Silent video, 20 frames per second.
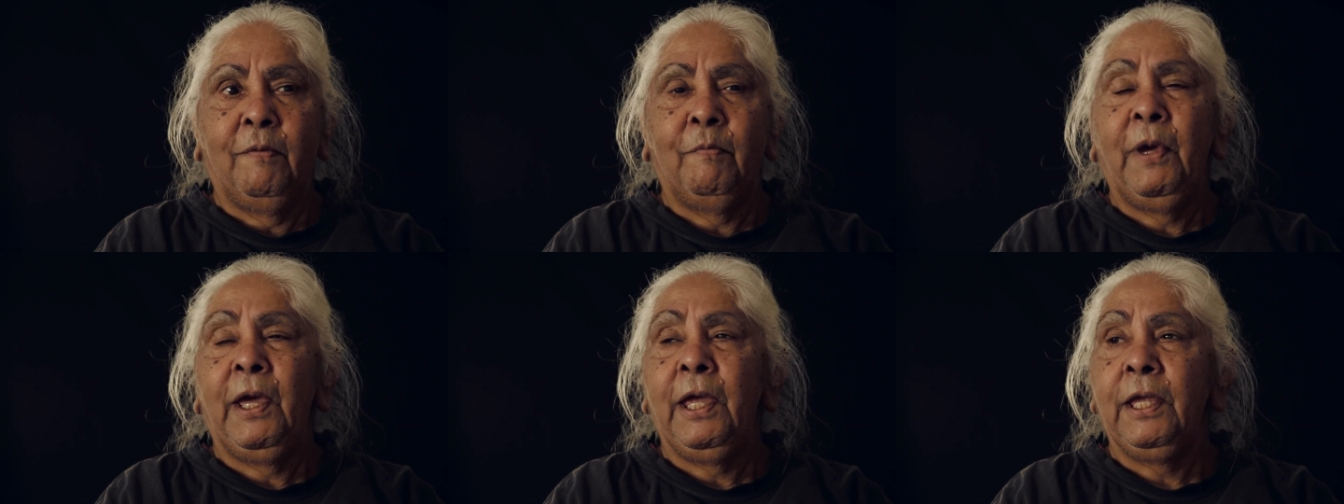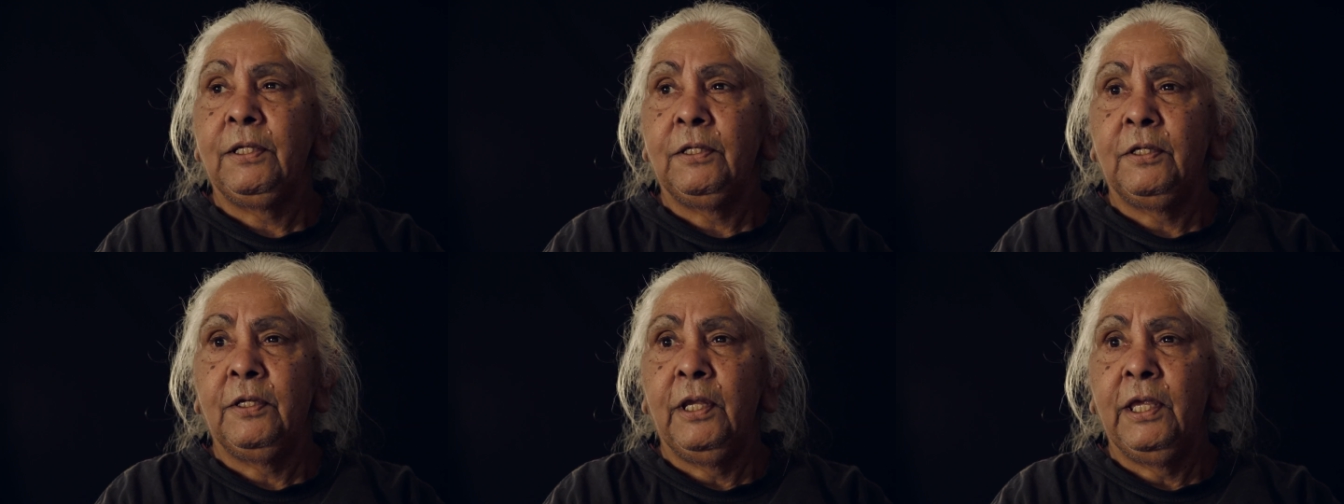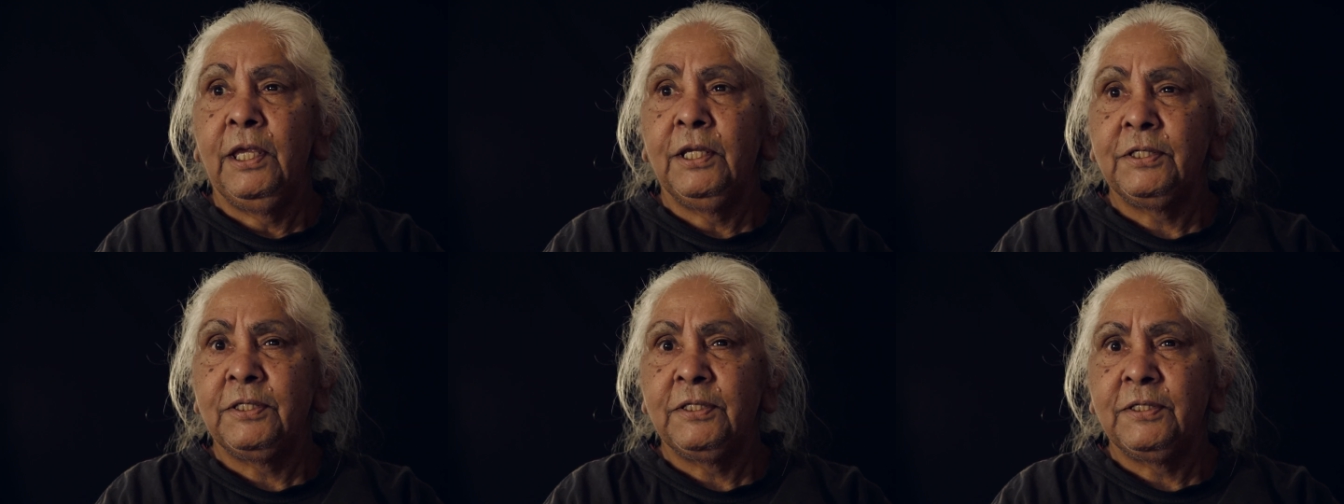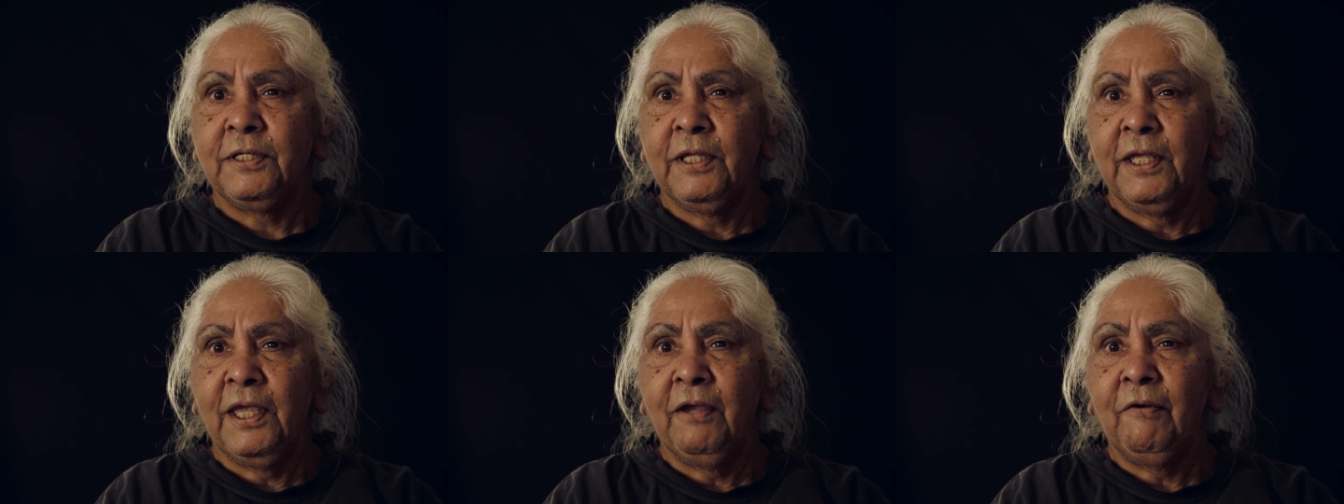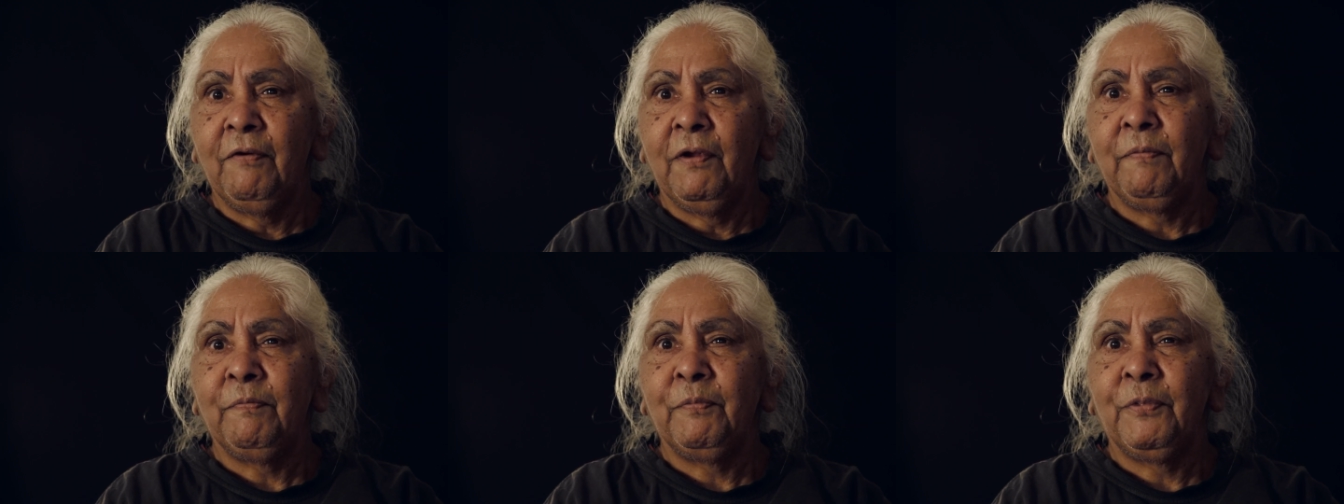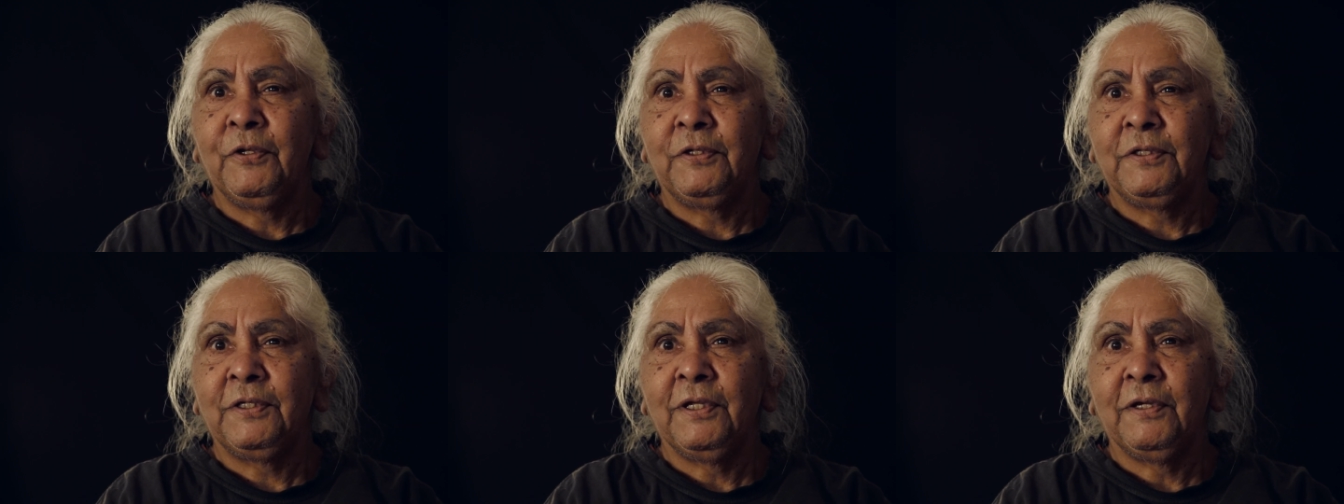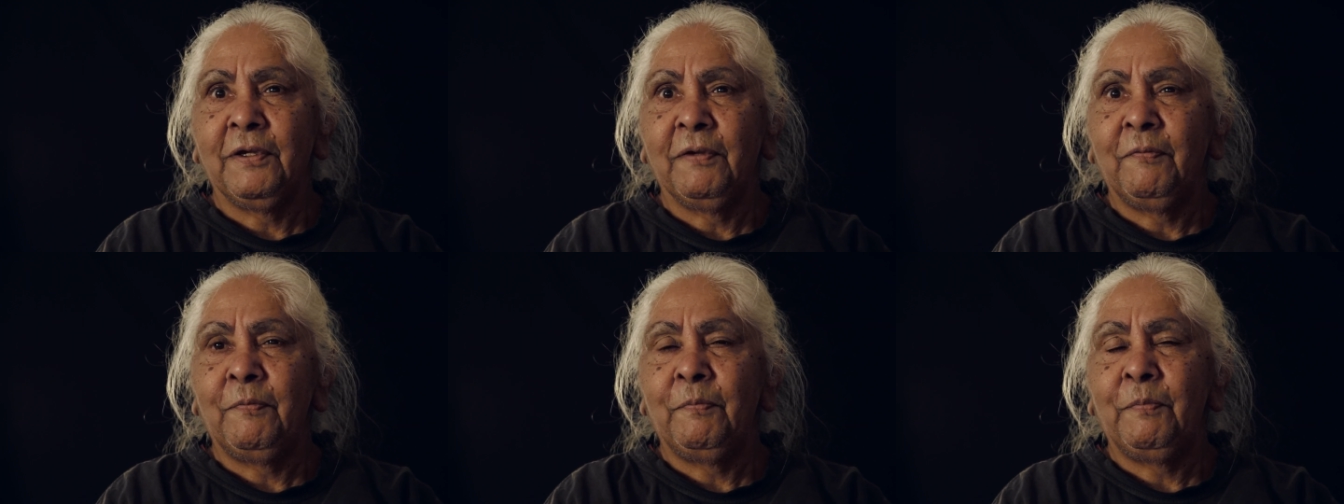make nests there and put
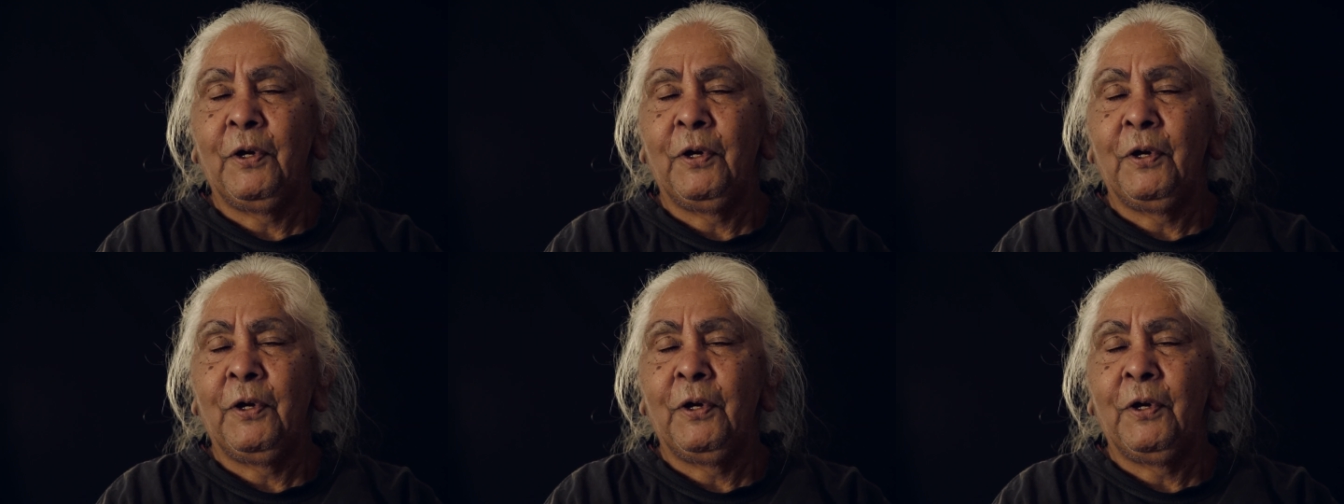the